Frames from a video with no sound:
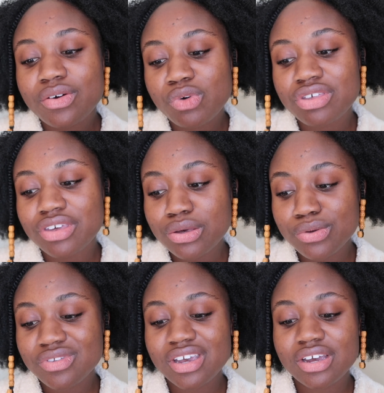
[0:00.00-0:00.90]
With
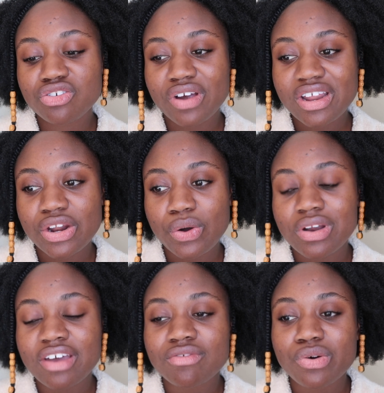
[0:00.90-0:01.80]
using Tretinoin,
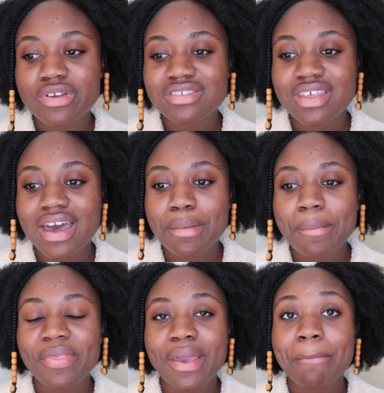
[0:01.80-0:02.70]
I've noticed that
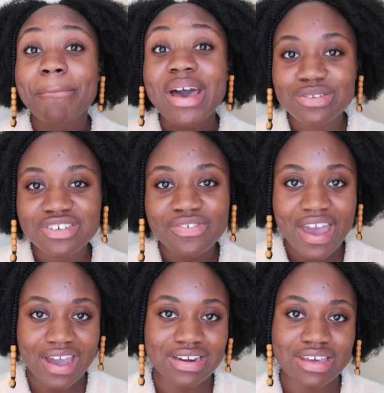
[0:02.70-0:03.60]
the amount of
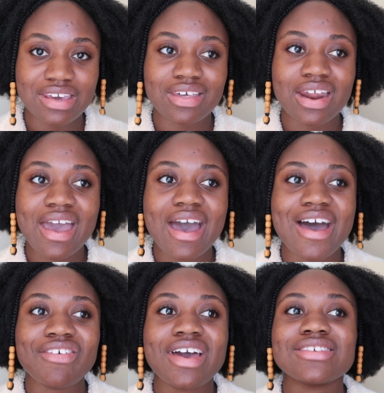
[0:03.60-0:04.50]
acne that I
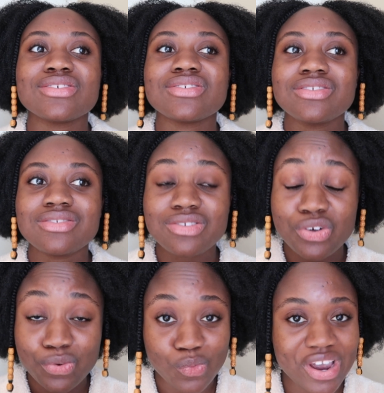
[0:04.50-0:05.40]
have has
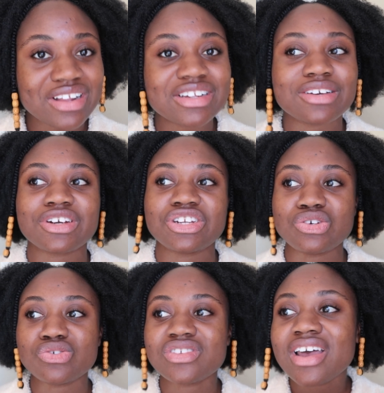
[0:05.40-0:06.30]
greatly
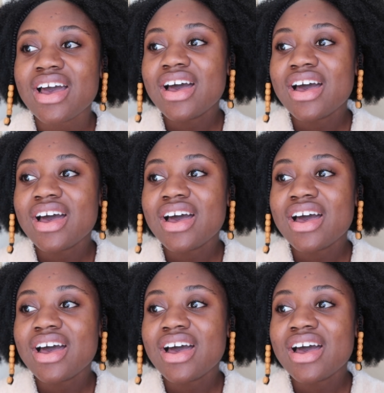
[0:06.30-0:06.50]
reduce.